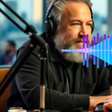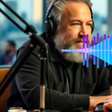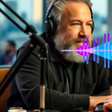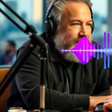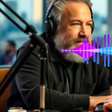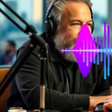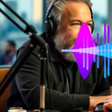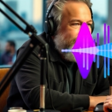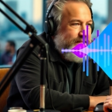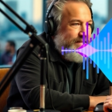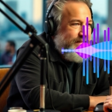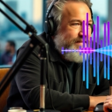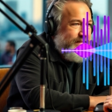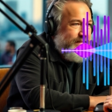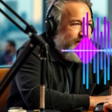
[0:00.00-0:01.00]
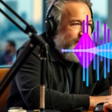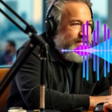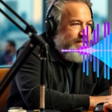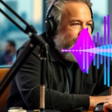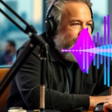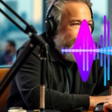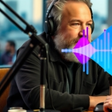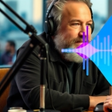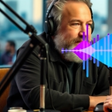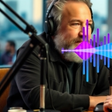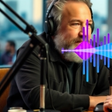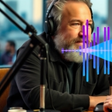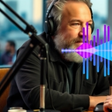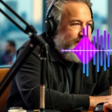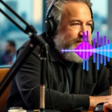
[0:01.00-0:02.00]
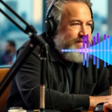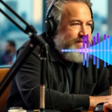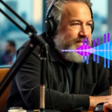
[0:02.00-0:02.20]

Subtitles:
Yeah, less arrogant about our own intelligence.